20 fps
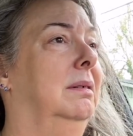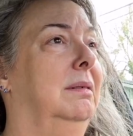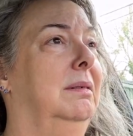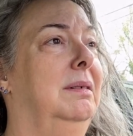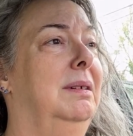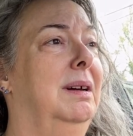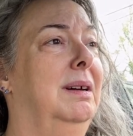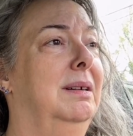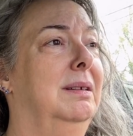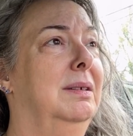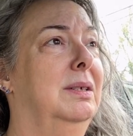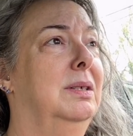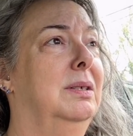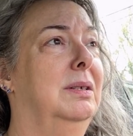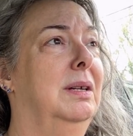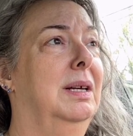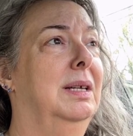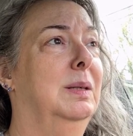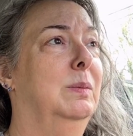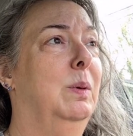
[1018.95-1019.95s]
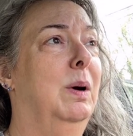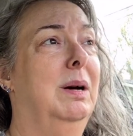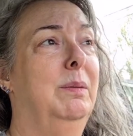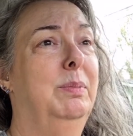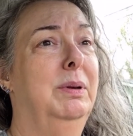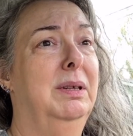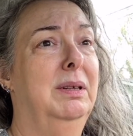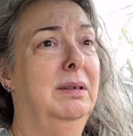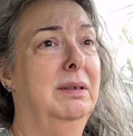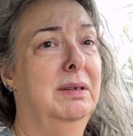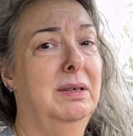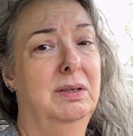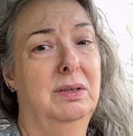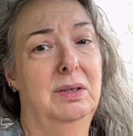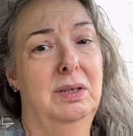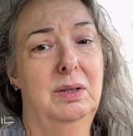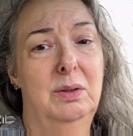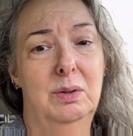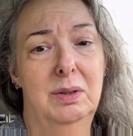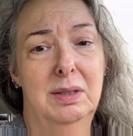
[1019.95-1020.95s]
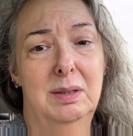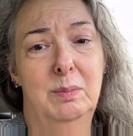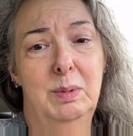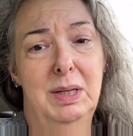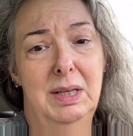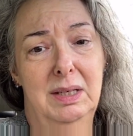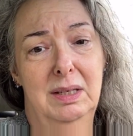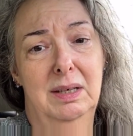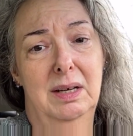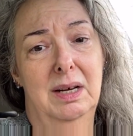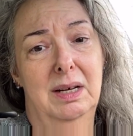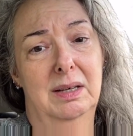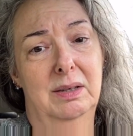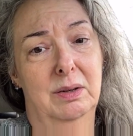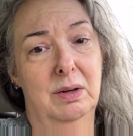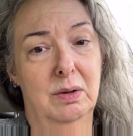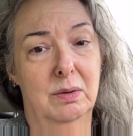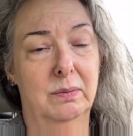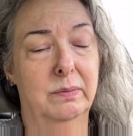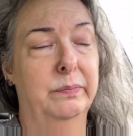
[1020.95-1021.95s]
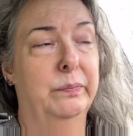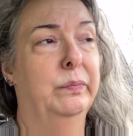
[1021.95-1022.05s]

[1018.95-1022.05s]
not as popular as it used to be. I don't know.